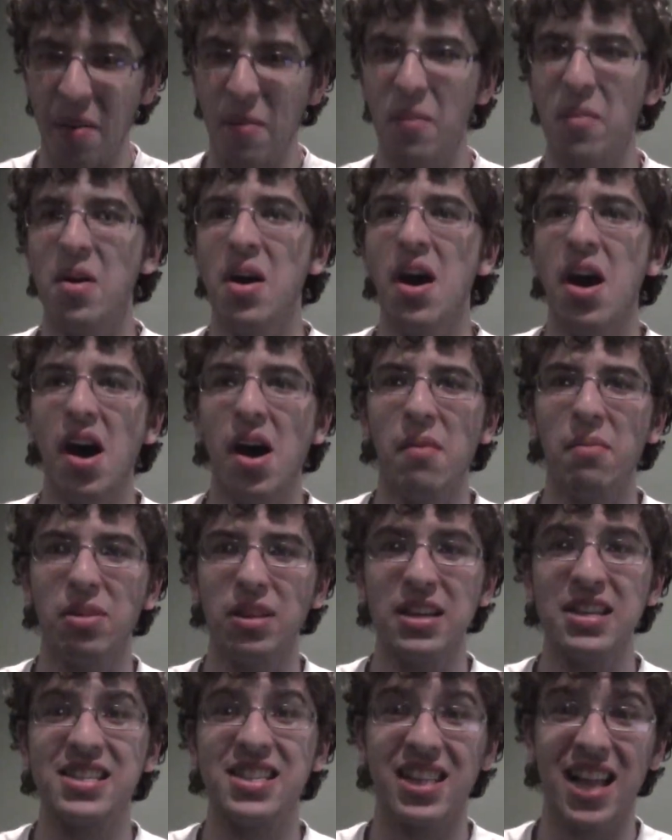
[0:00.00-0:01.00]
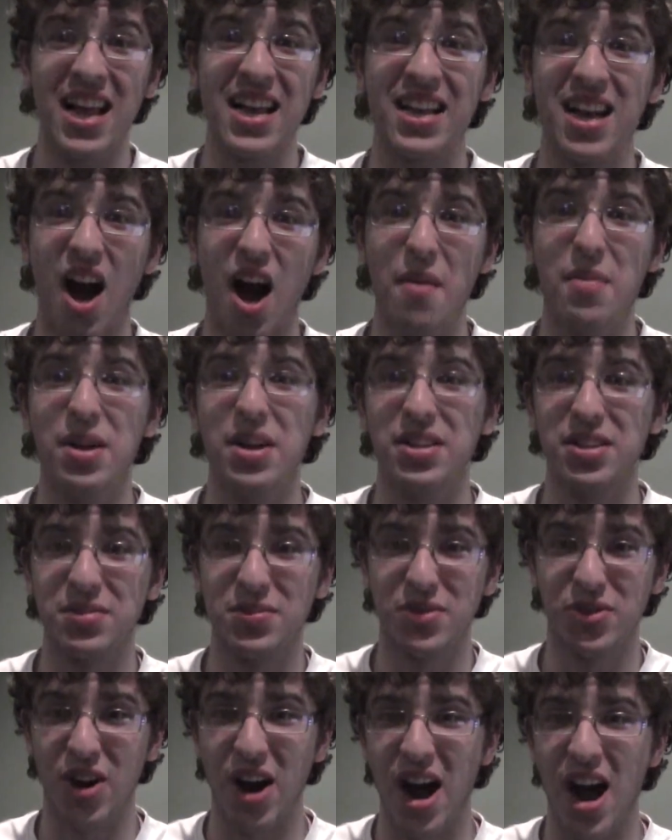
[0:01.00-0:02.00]
um, please like, comment, and
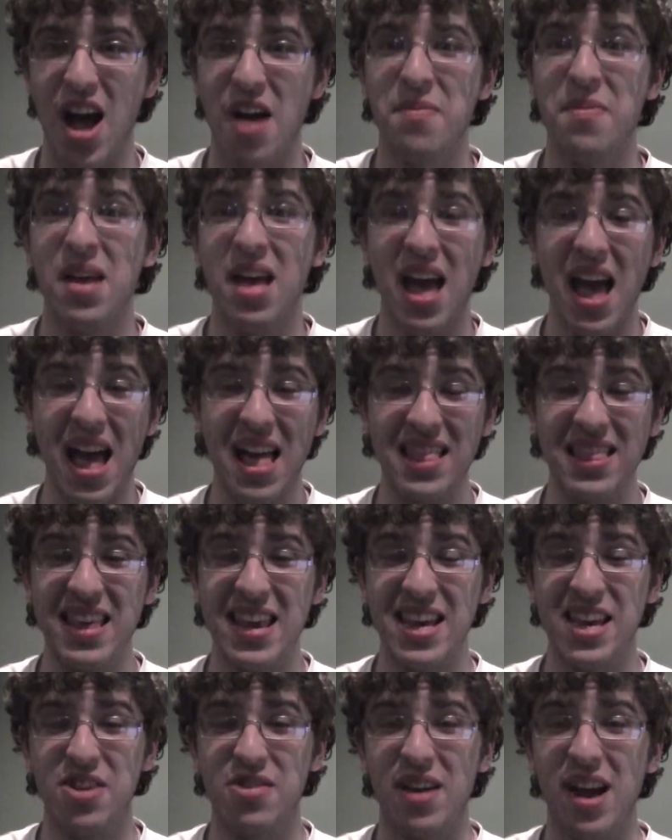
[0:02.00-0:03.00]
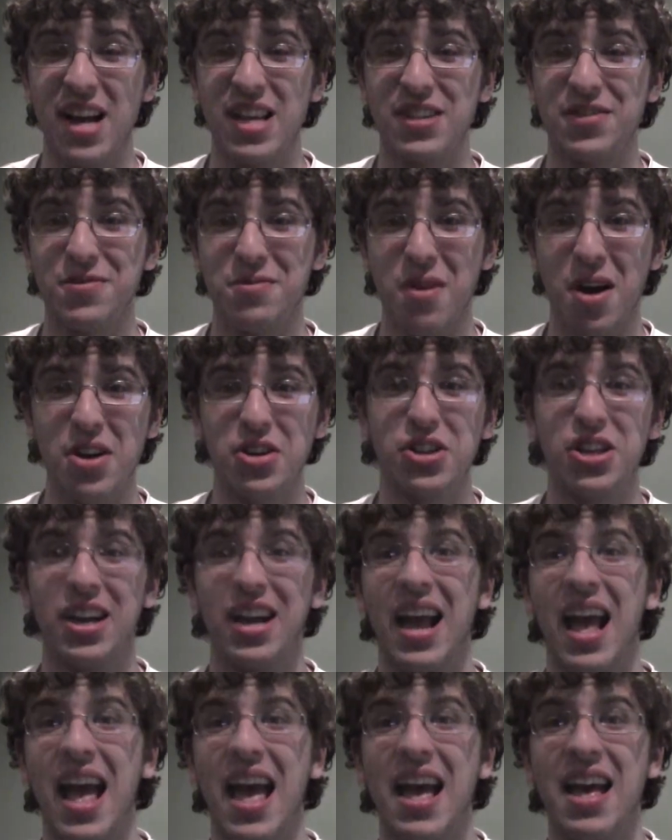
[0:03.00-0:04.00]
subscribe. And thank you guys for
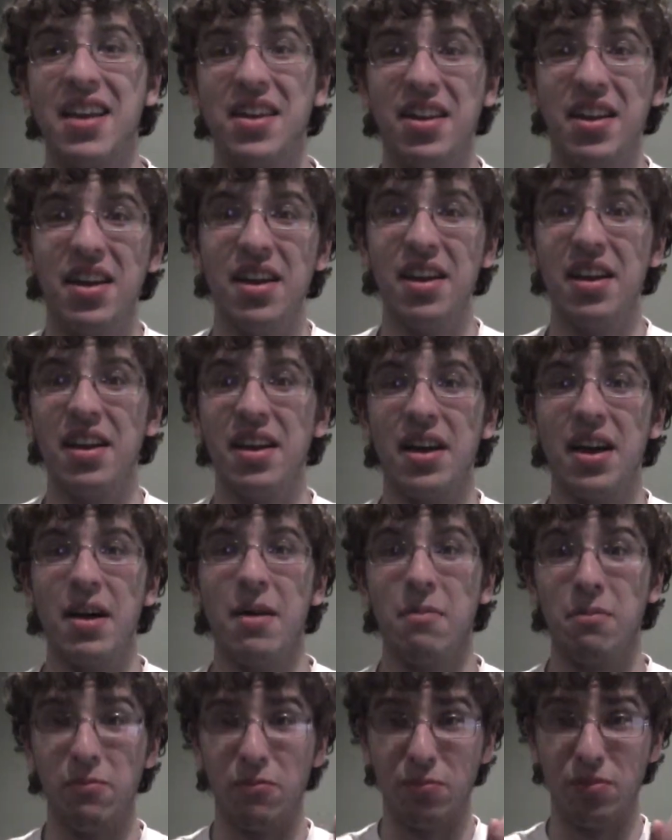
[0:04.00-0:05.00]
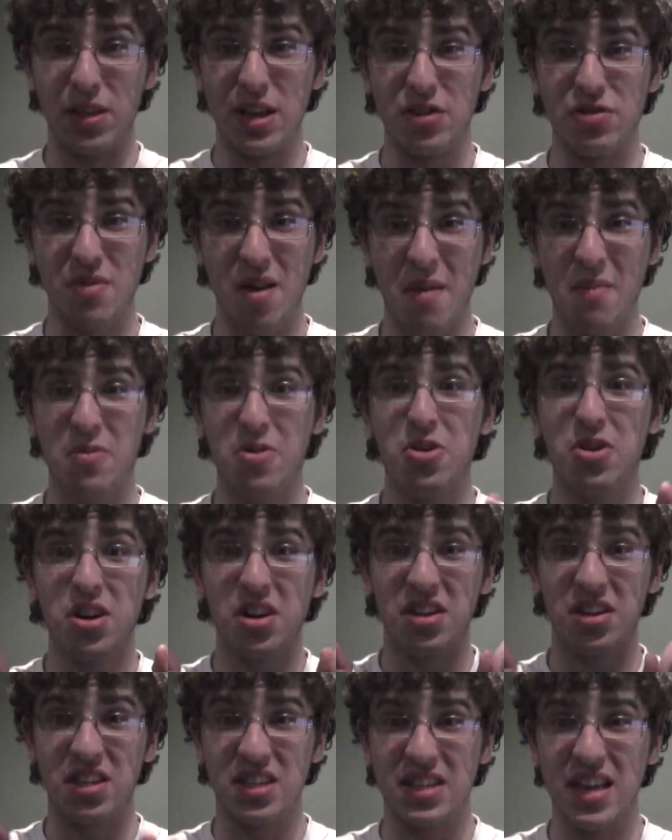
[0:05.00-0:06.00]
watching. And Please remember
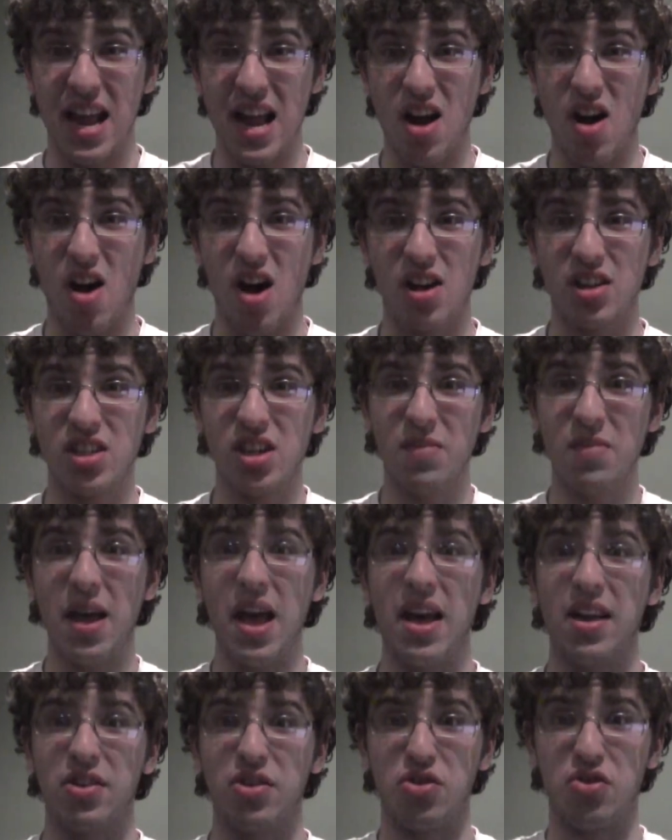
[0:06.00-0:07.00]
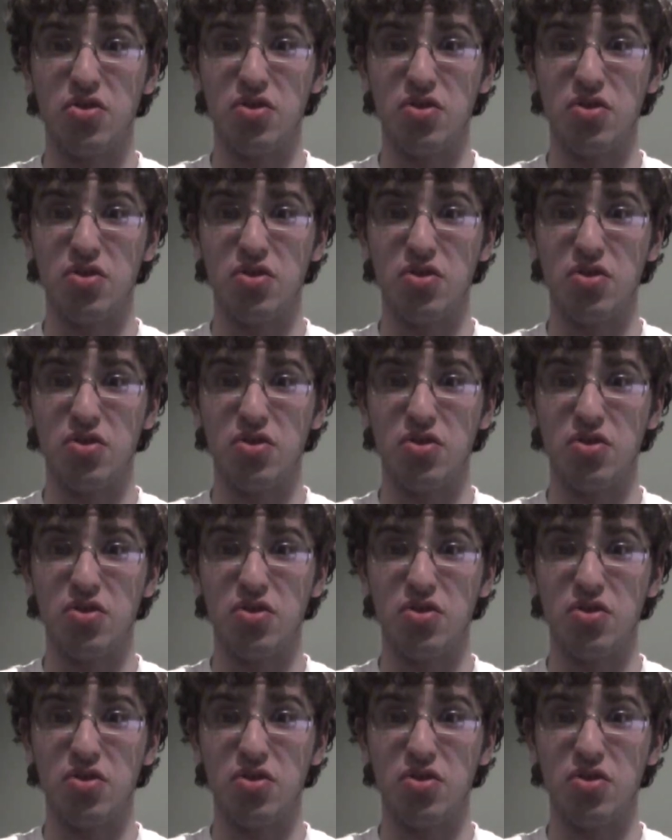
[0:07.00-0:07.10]
to stay awesome and